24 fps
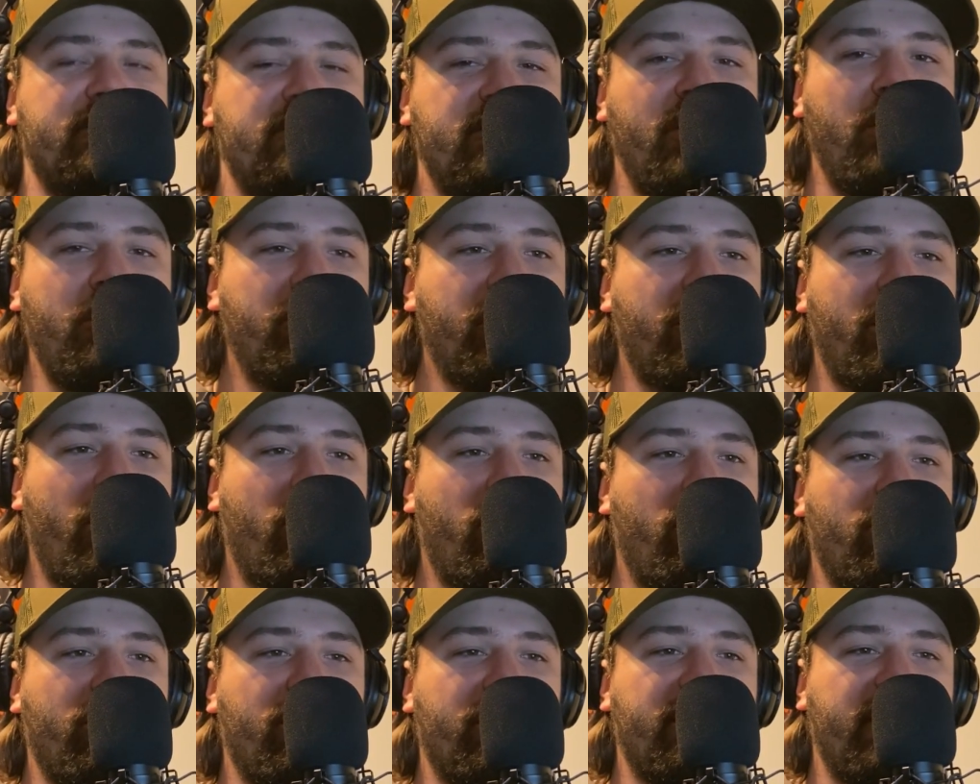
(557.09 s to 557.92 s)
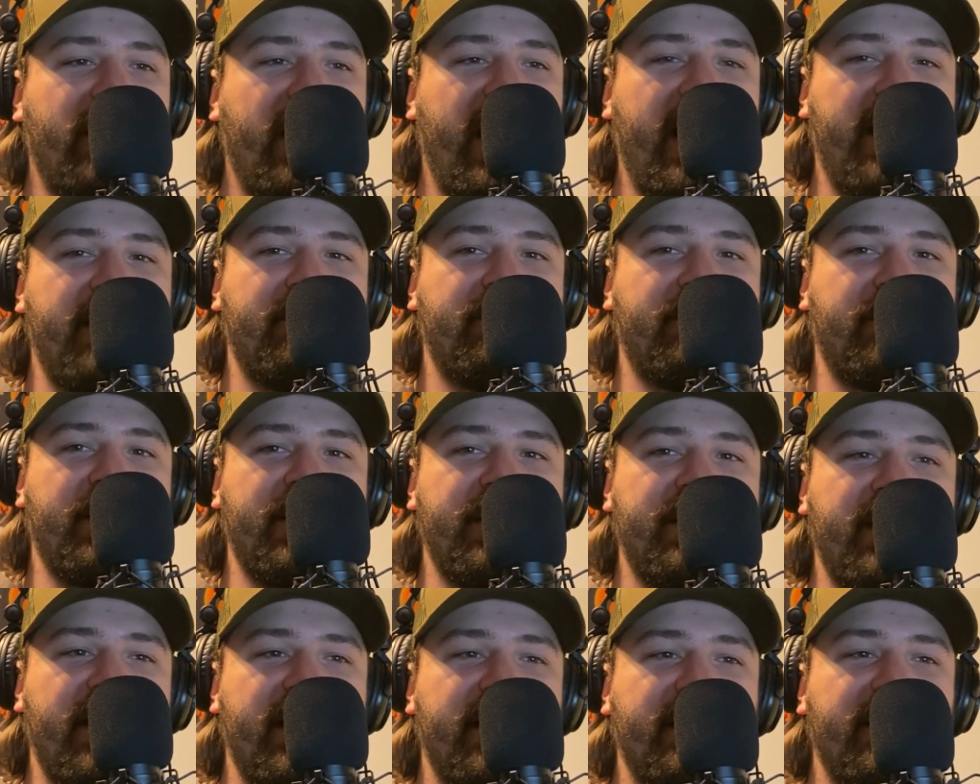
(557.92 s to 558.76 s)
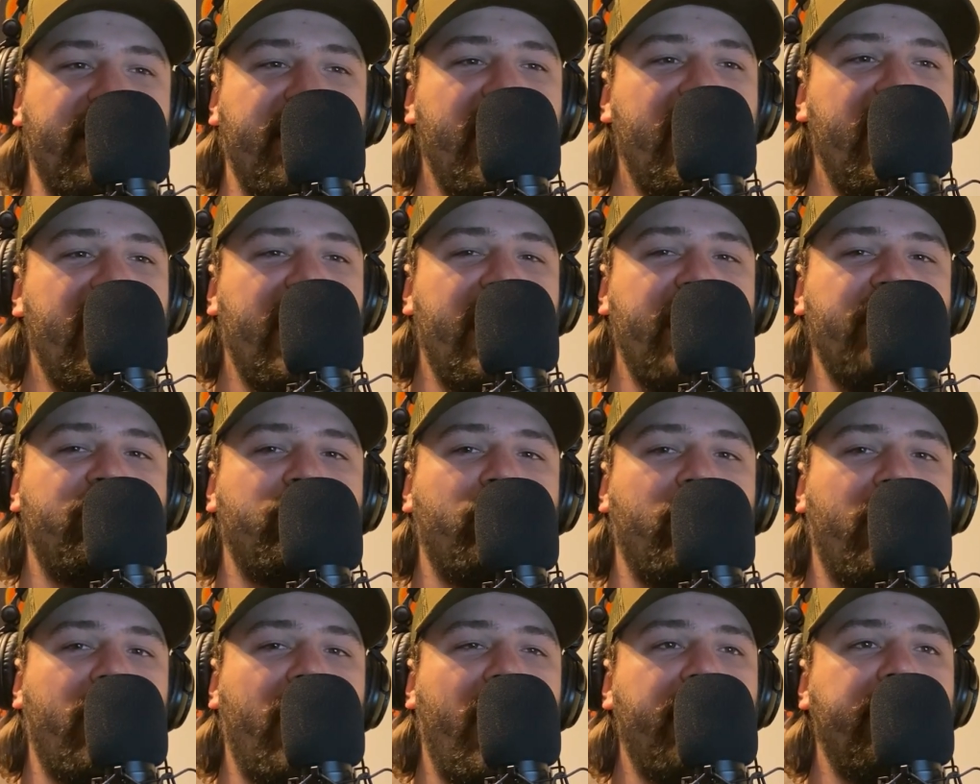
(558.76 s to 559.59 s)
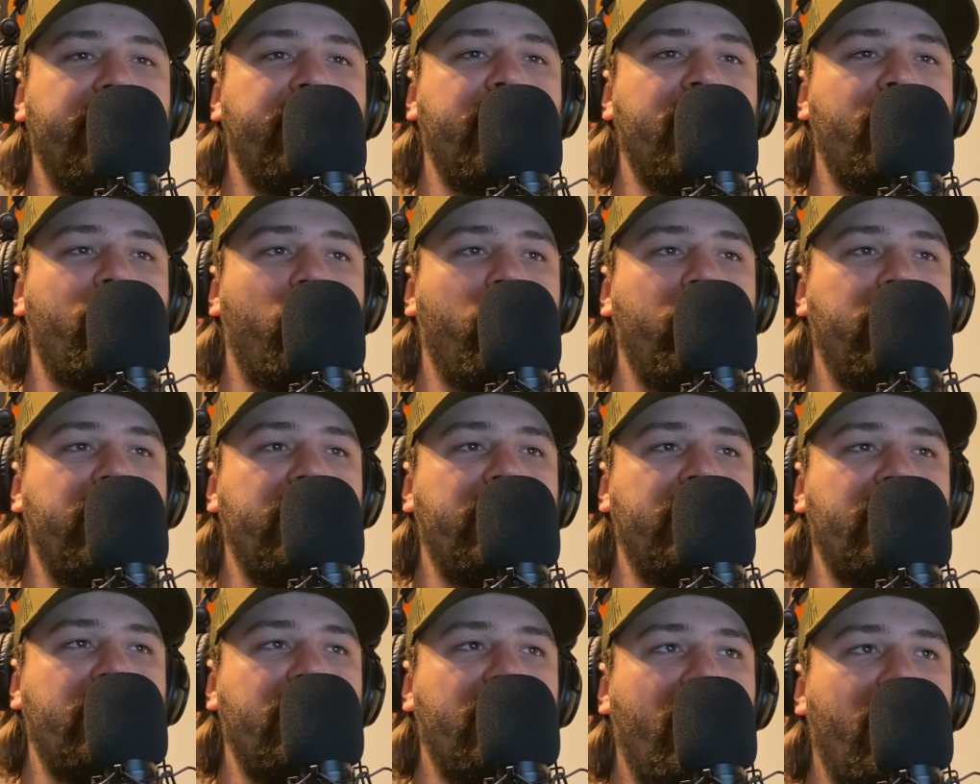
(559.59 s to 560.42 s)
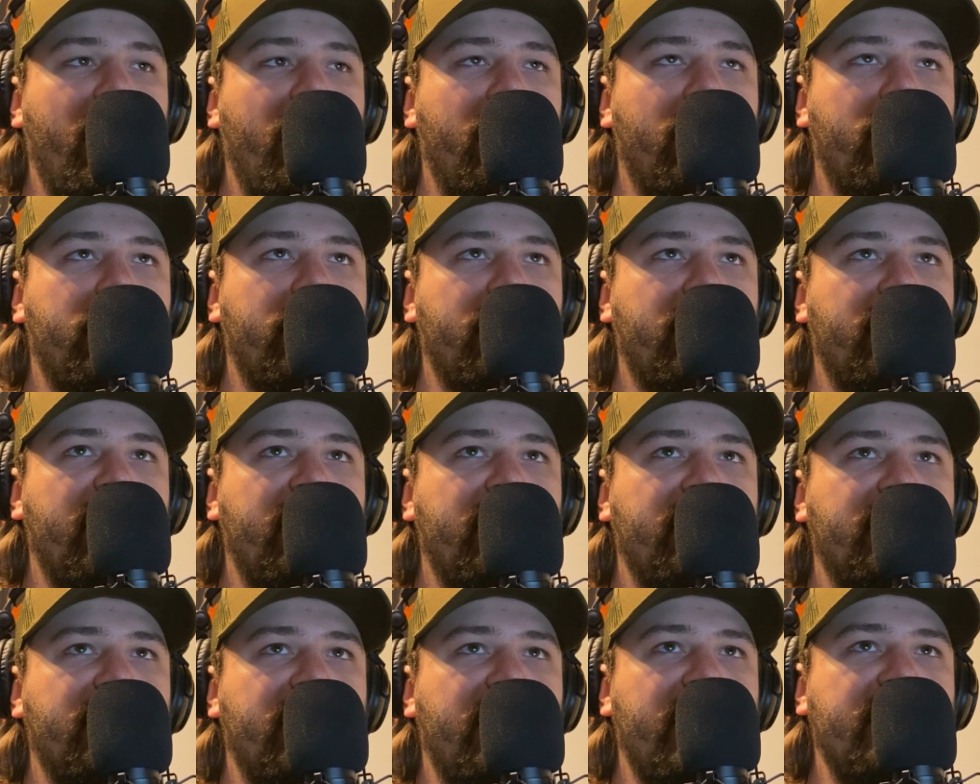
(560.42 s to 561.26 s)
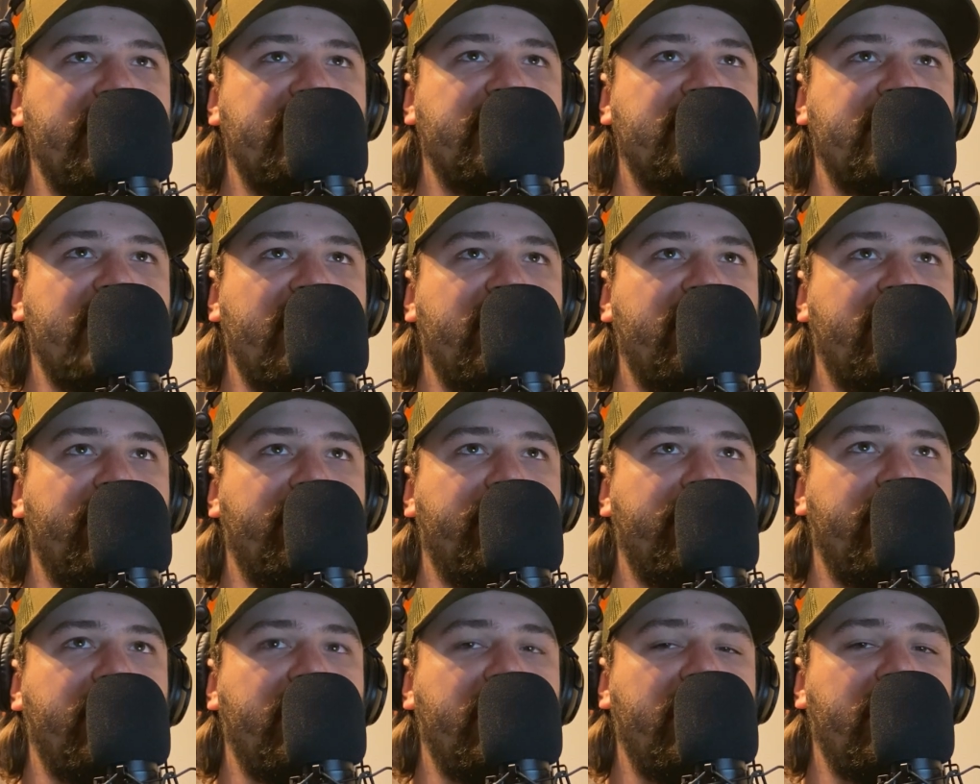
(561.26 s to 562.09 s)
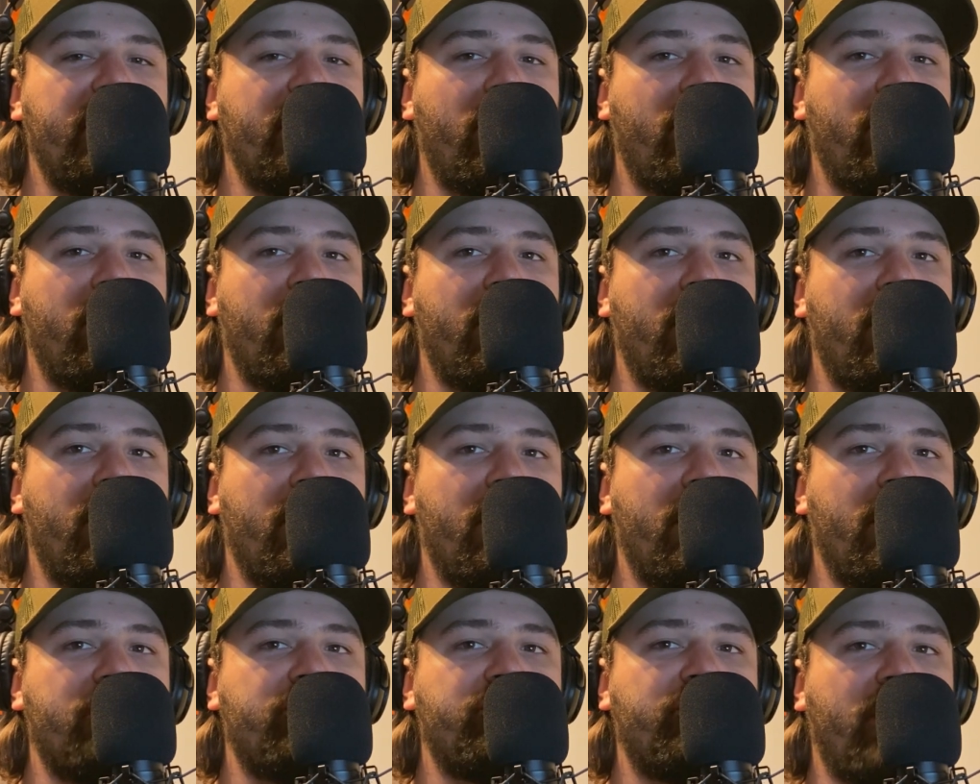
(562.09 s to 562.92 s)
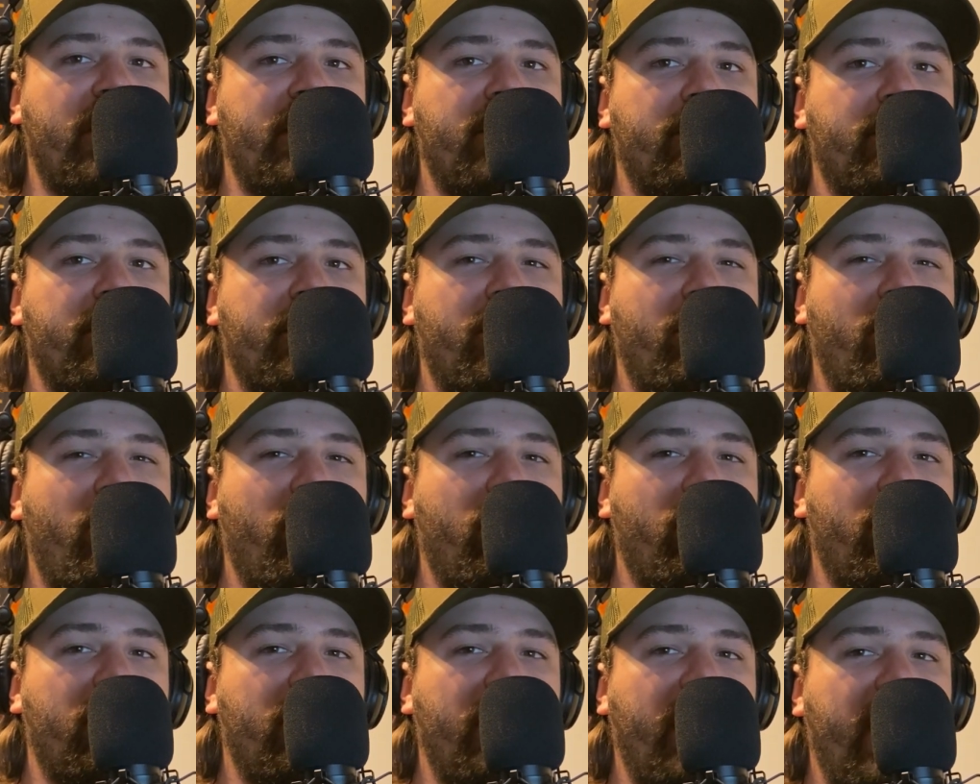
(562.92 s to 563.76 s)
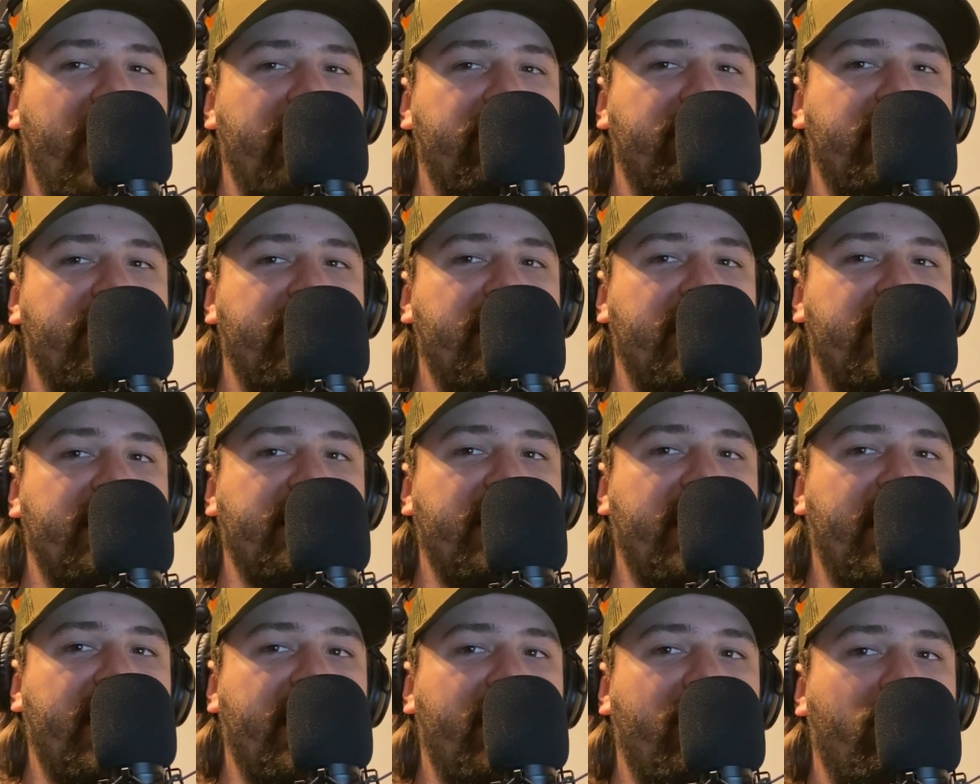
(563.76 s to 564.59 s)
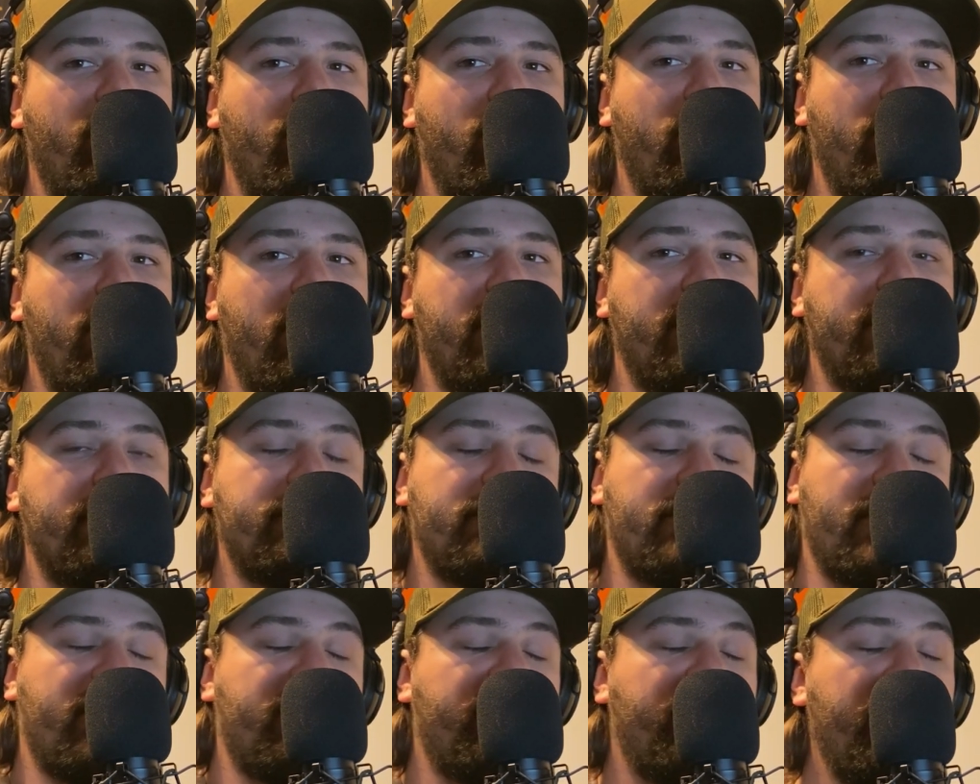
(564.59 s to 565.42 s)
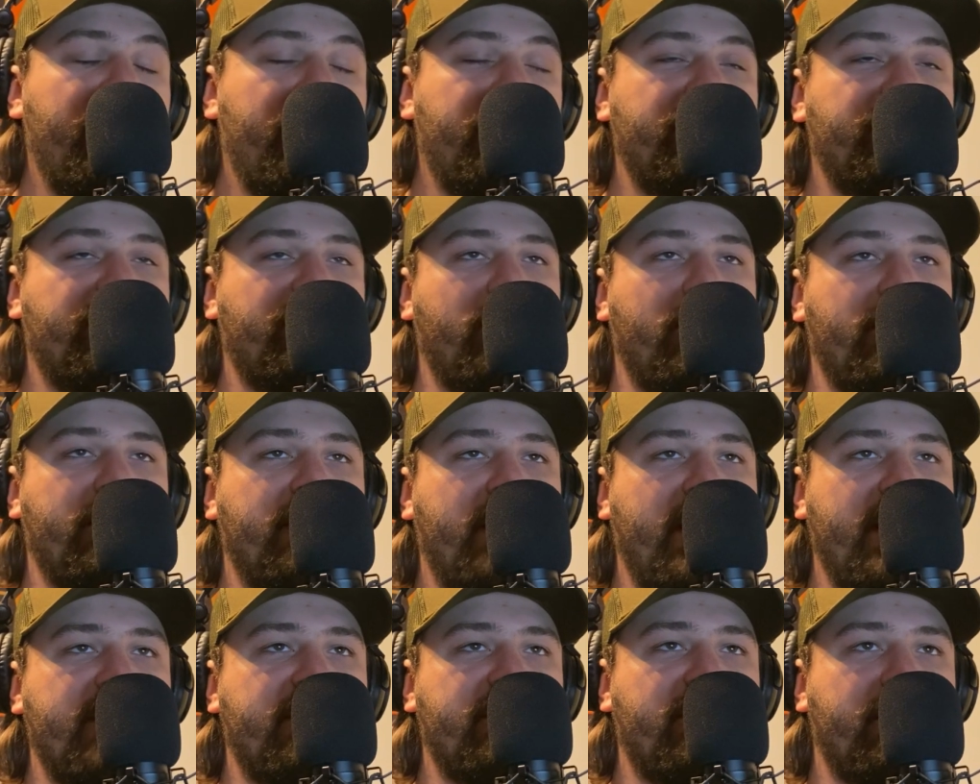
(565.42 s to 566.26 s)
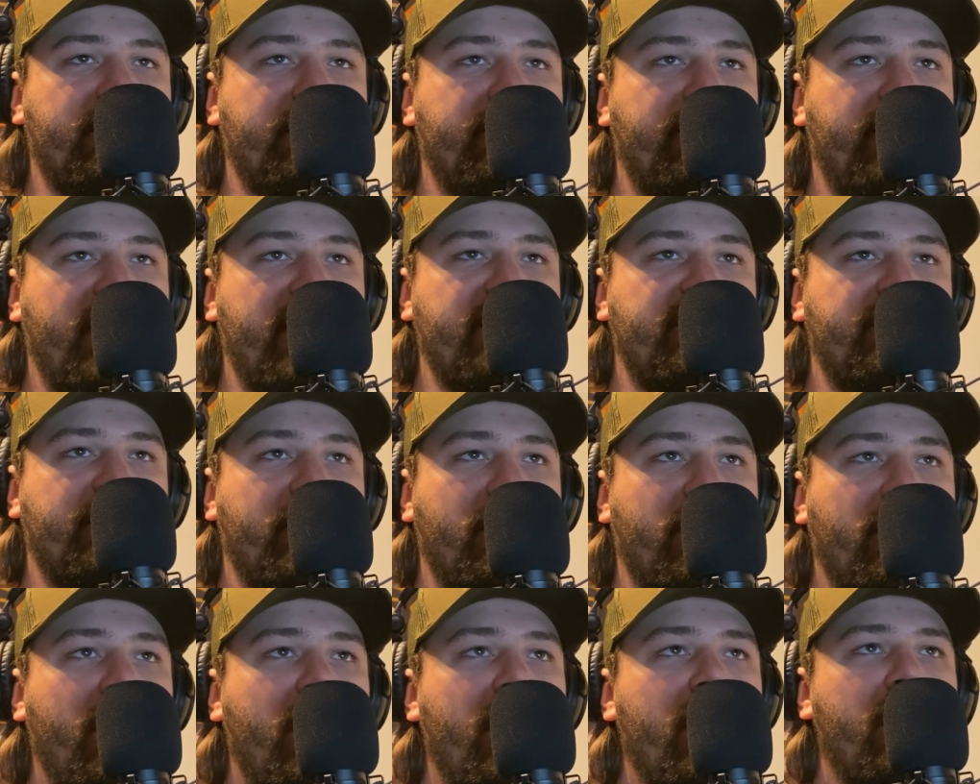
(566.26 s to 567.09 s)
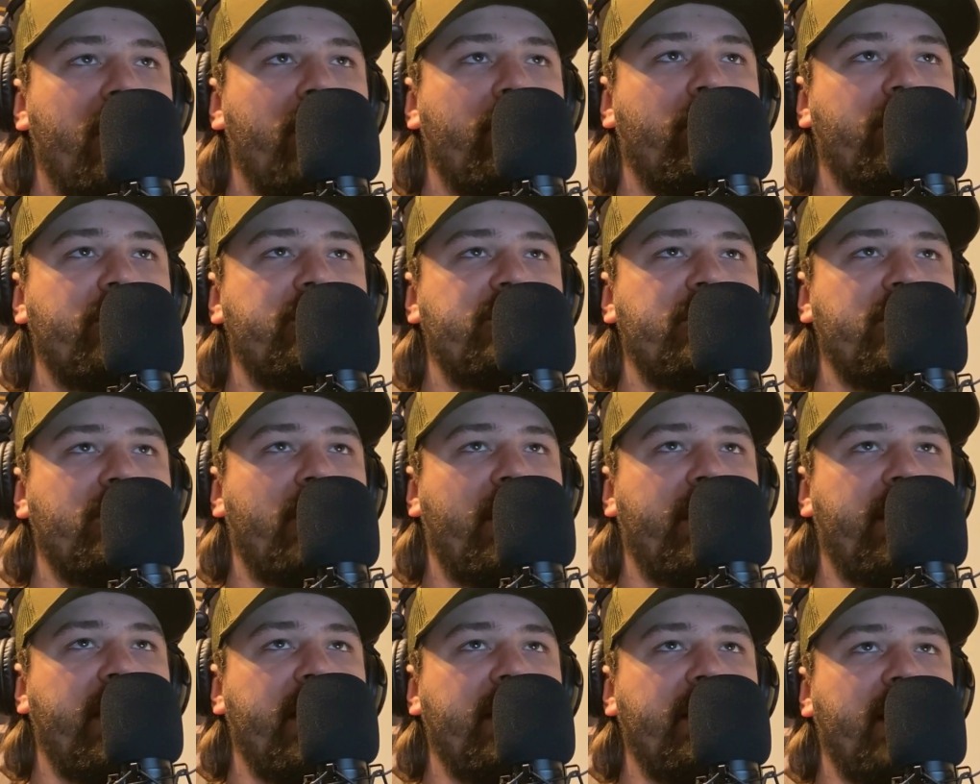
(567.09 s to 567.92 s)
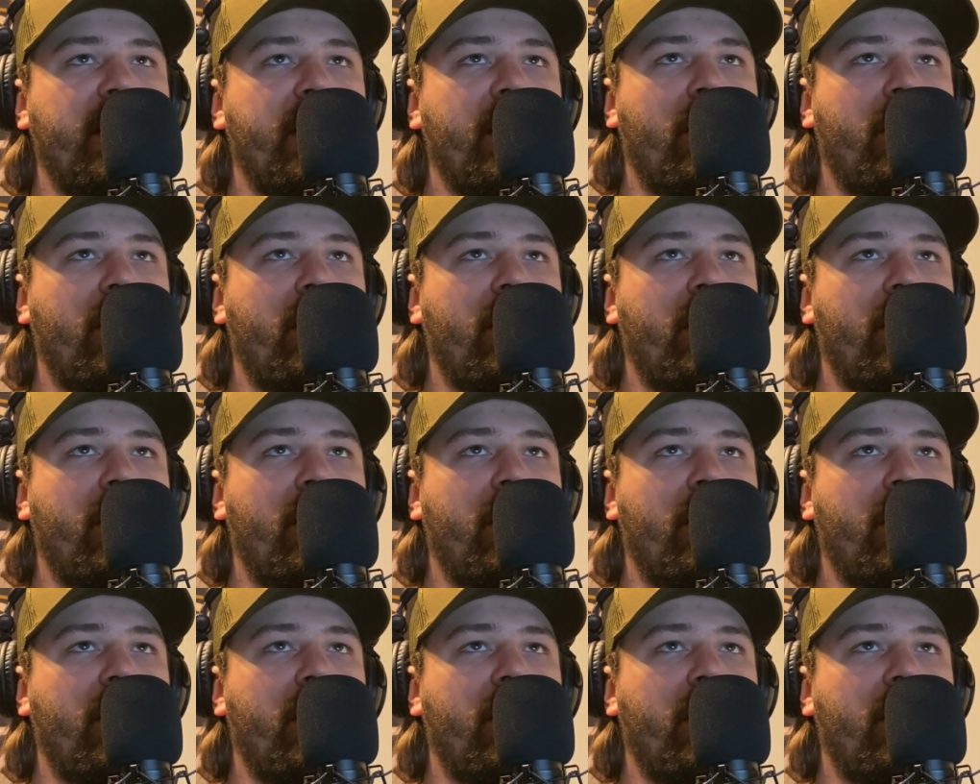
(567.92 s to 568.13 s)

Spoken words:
record everything. It's weird. I think we instinctively try to record everything now. One, because people just want likes on Facebook, but two, I think